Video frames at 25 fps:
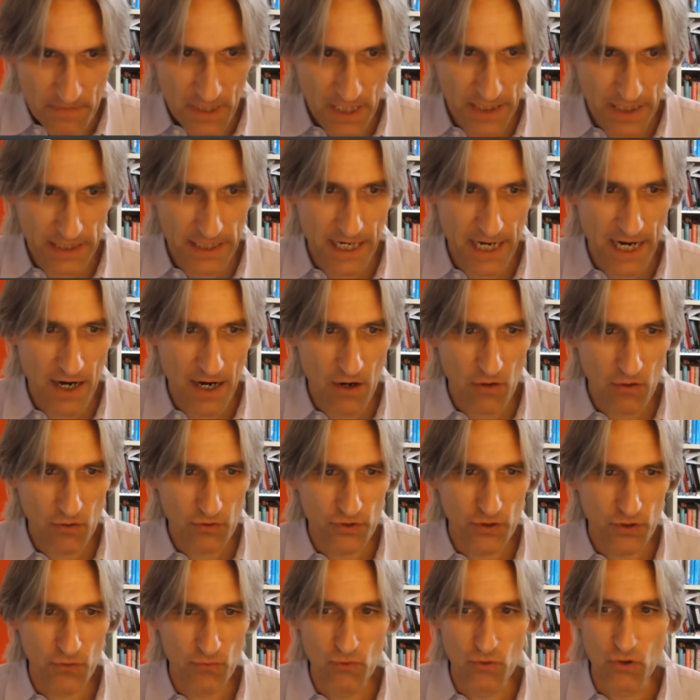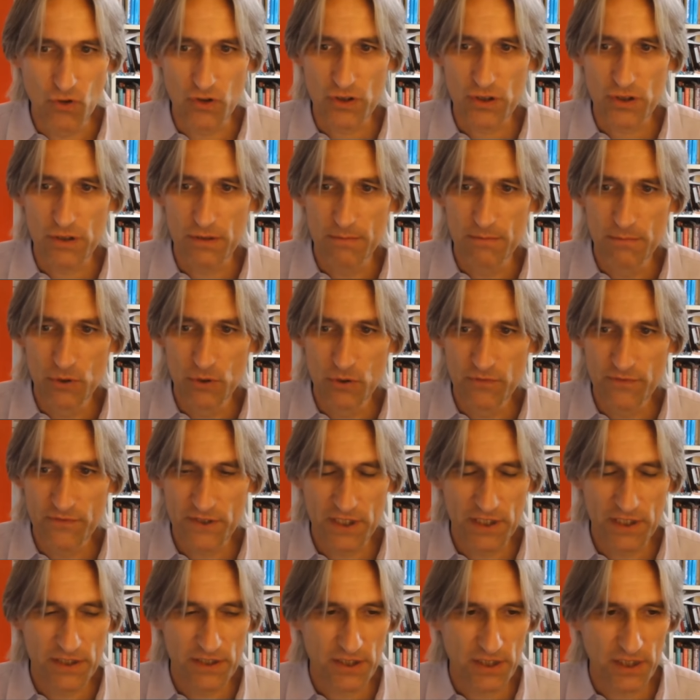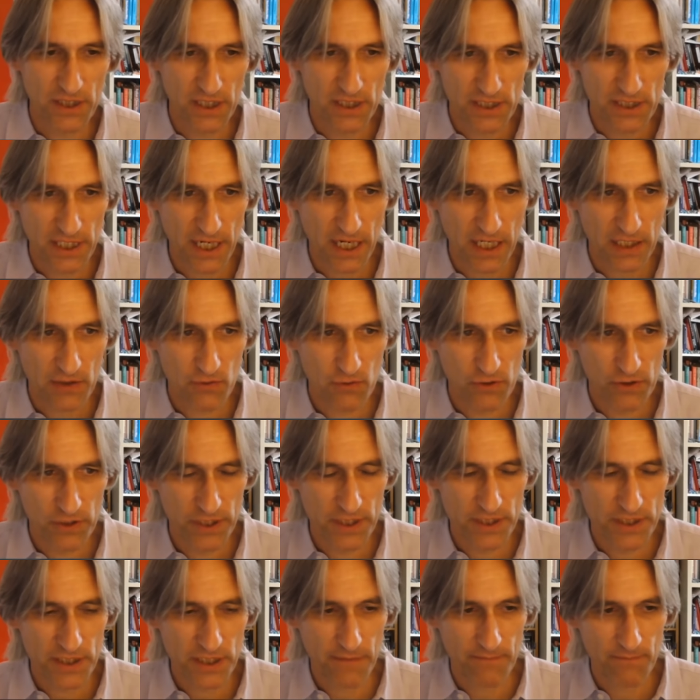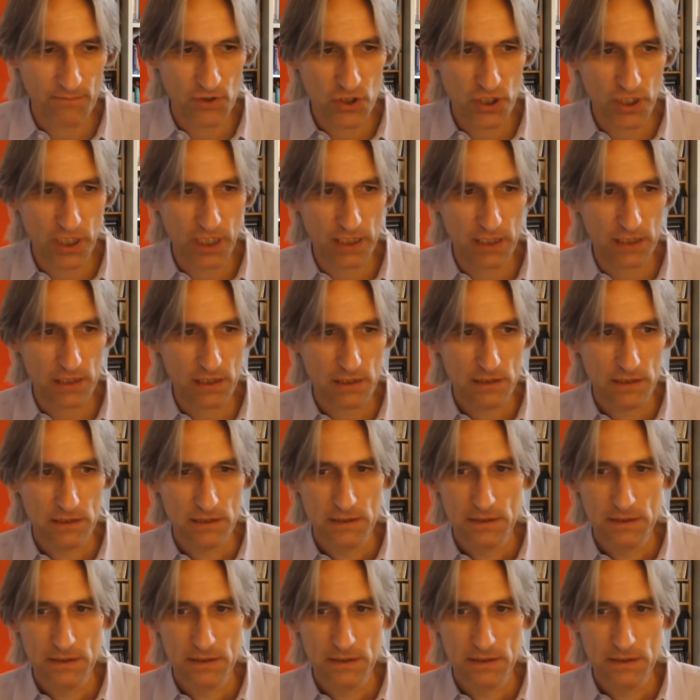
And now the rook moves into the attack. Rook e7 check.